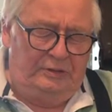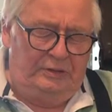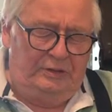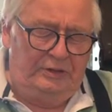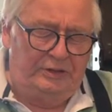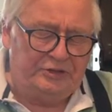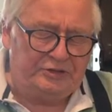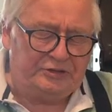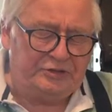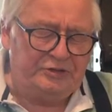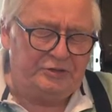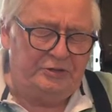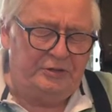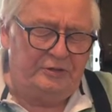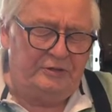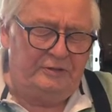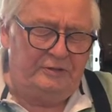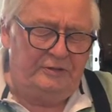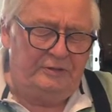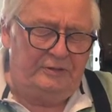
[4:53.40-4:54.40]
listen,
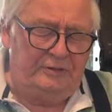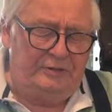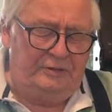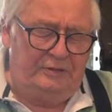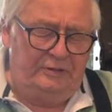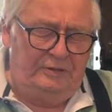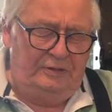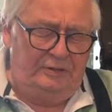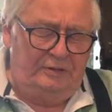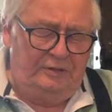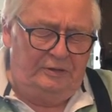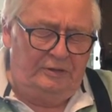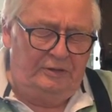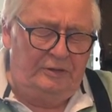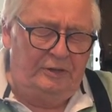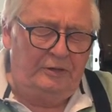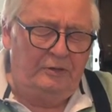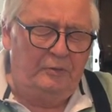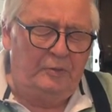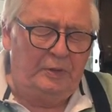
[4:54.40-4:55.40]

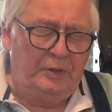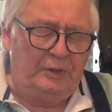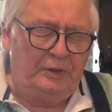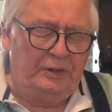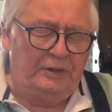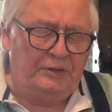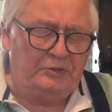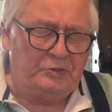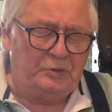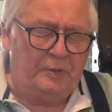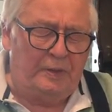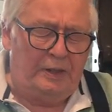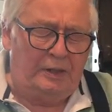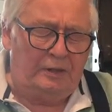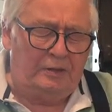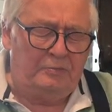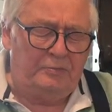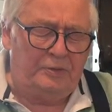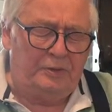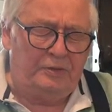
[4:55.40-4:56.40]
and inwardly
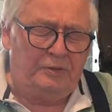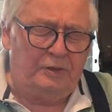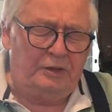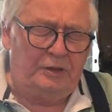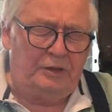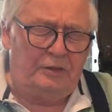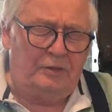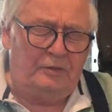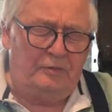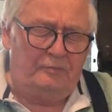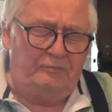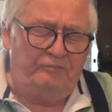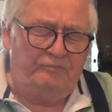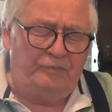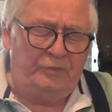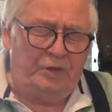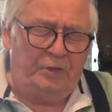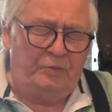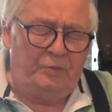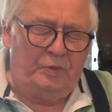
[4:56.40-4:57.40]
dwell upon the
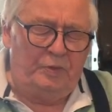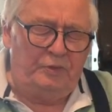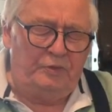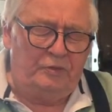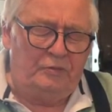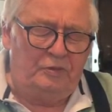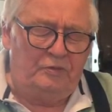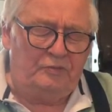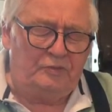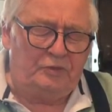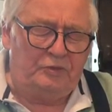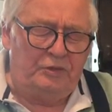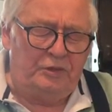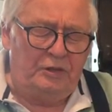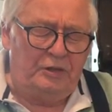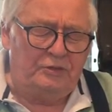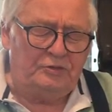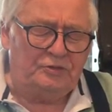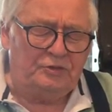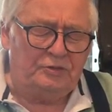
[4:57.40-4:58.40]
wonder of
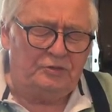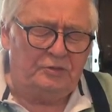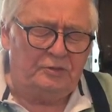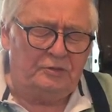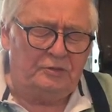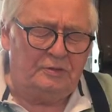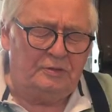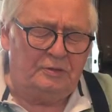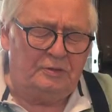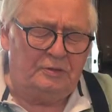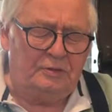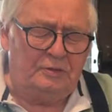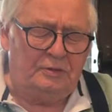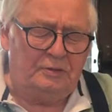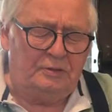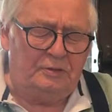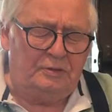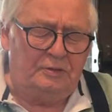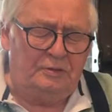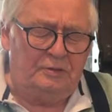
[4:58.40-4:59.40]
creation.
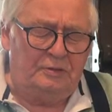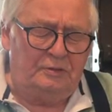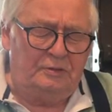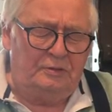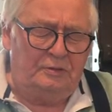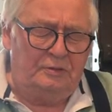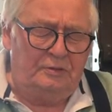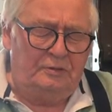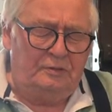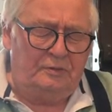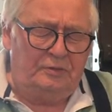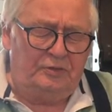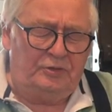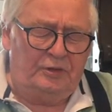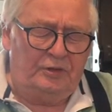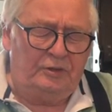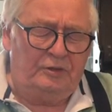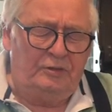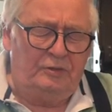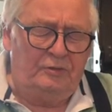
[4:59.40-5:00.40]
We
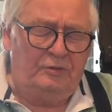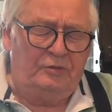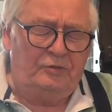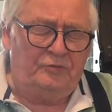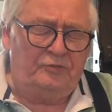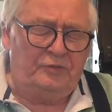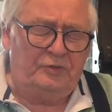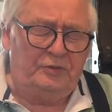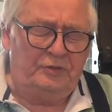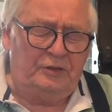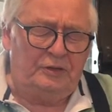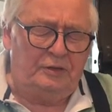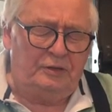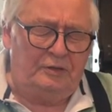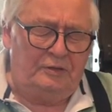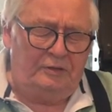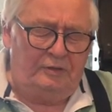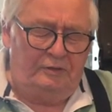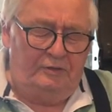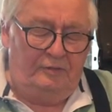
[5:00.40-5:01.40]
thank you, Lord, for the
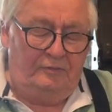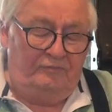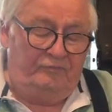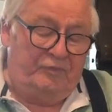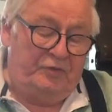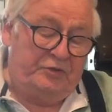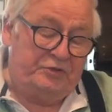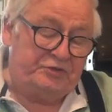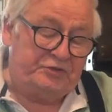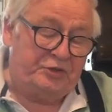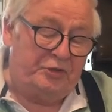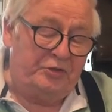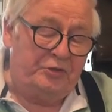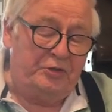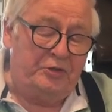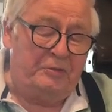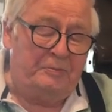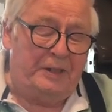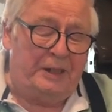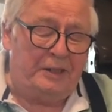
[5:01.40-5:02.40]
the song
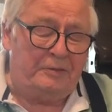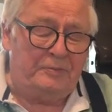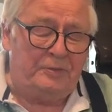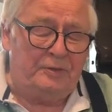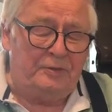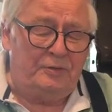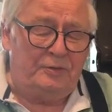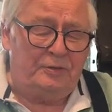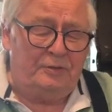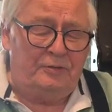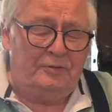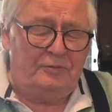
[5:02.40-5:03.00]
of the blackbird,